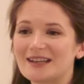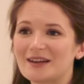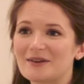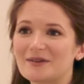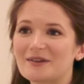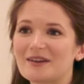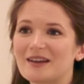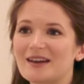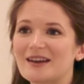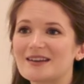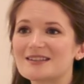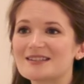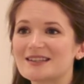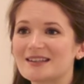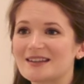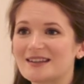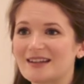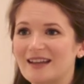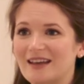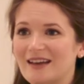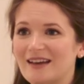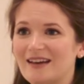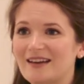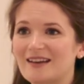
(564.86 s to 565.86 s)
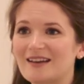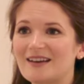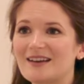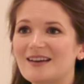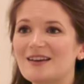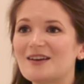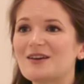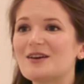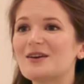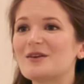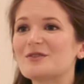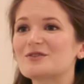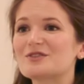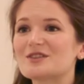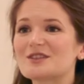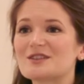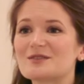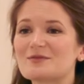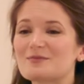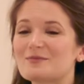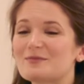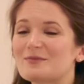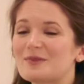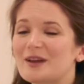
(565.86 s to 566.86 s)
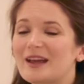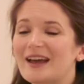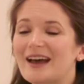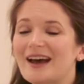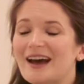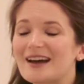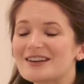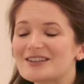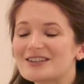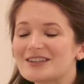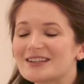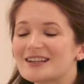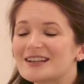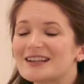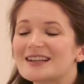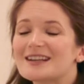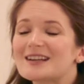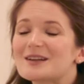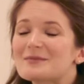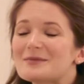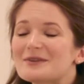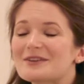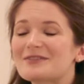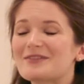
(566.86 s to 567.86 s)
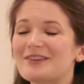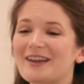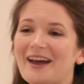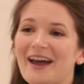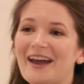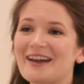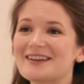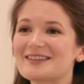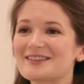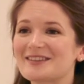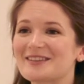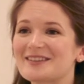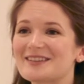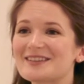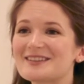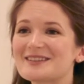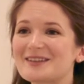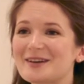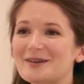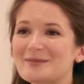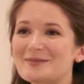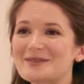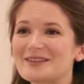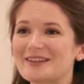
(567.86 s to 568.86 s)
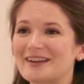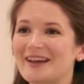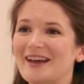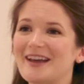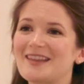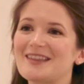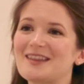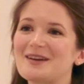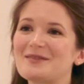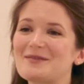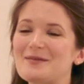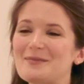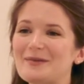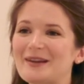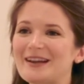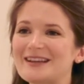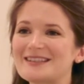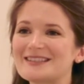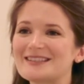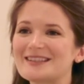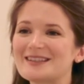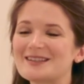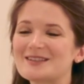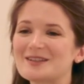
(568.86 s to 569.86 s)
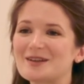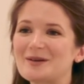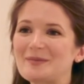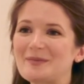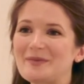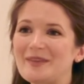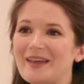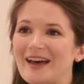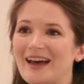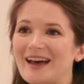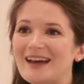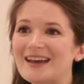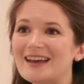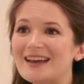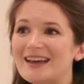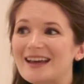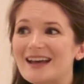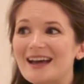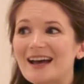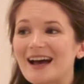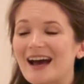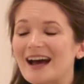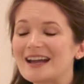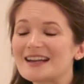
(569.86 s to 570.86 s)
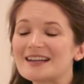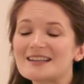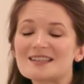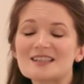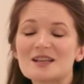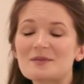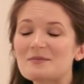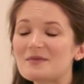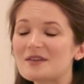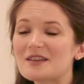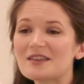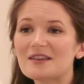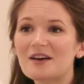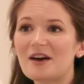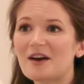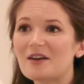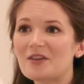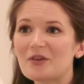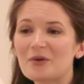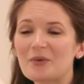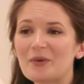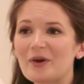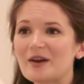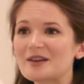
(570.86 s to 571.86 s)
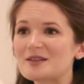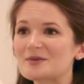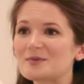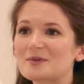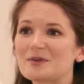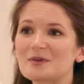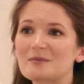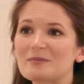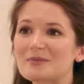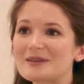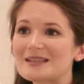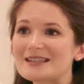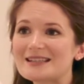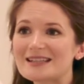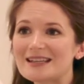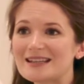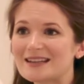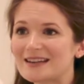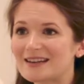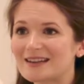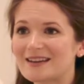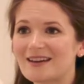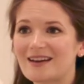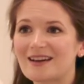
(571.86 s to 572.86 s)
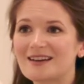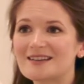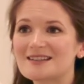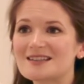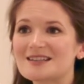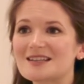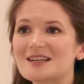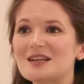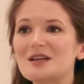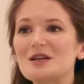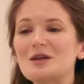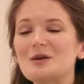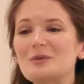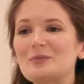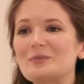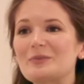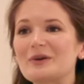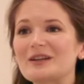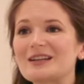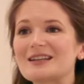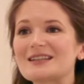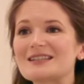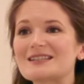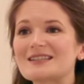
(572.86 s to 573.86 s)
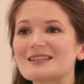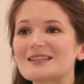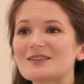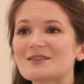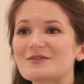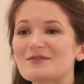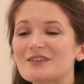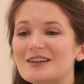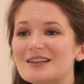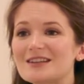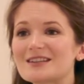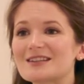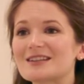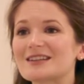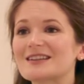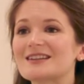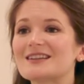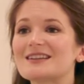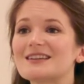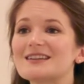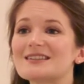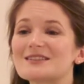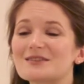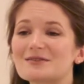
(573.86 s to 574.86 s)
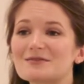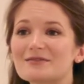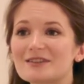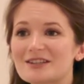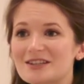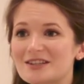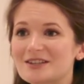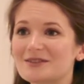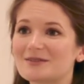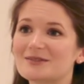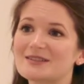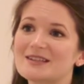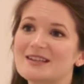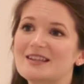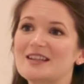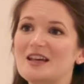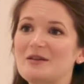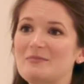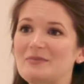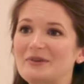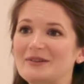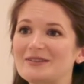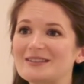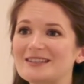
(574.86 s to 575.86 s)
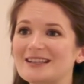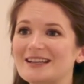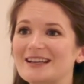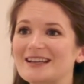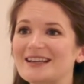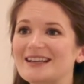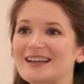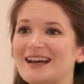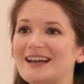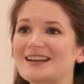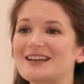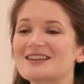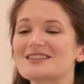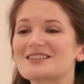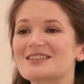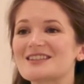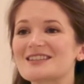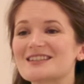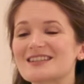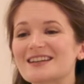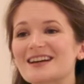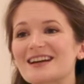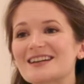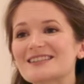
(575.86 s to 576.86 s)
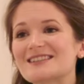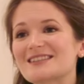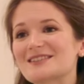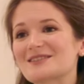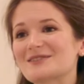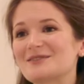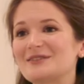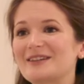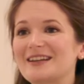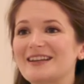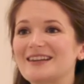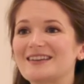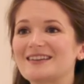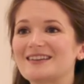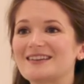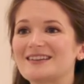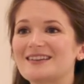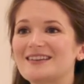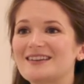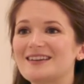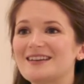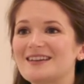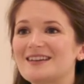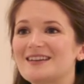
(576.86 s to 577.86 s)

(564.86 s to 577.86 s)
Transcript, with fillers: downlight in there, just catching a little bit of light on the sculpture that we placed at the top there. And it's something that otherwise wouldn't be seen at night, but it's a feature that is original to that building and it just ties it all in.